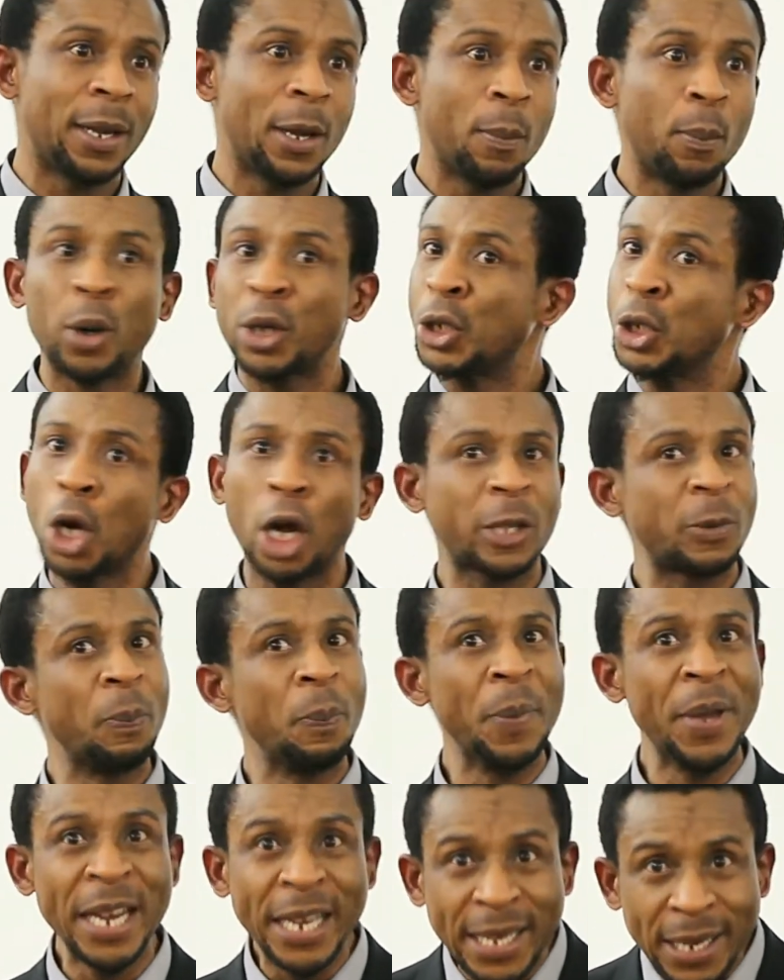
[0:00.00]
but not
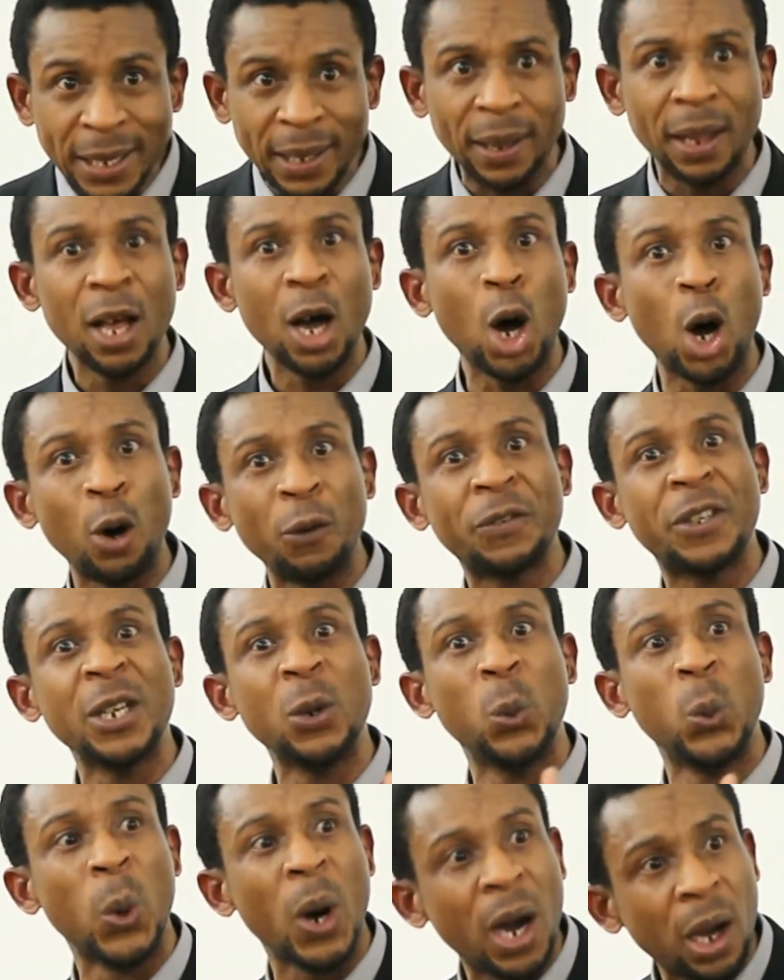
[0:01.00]
middle of the
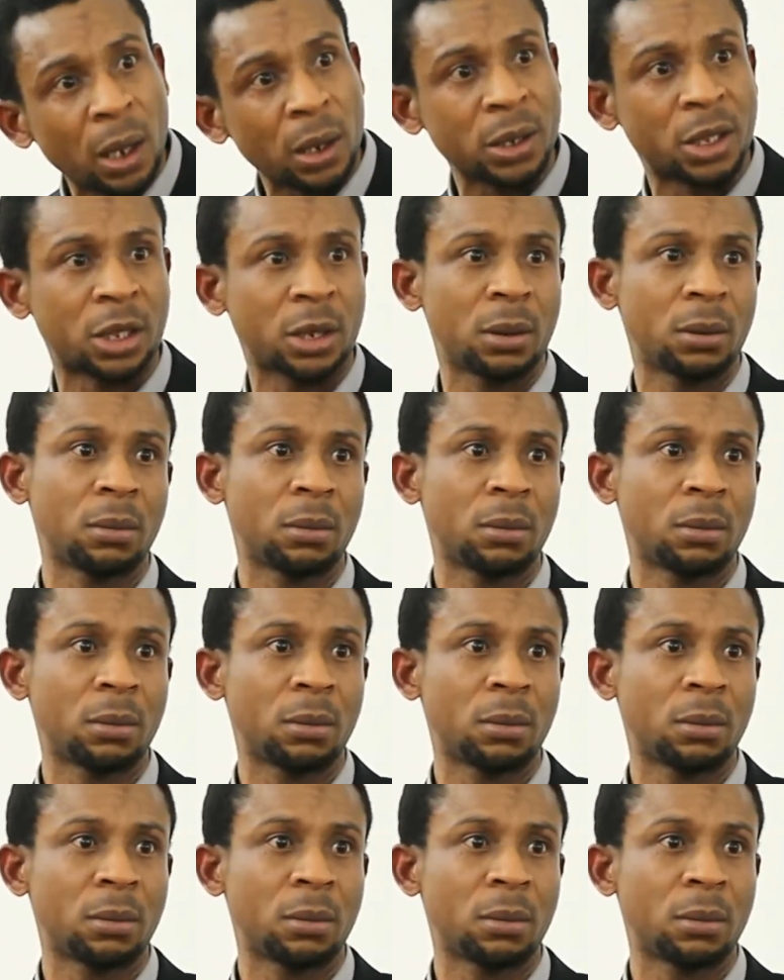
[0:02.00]
world.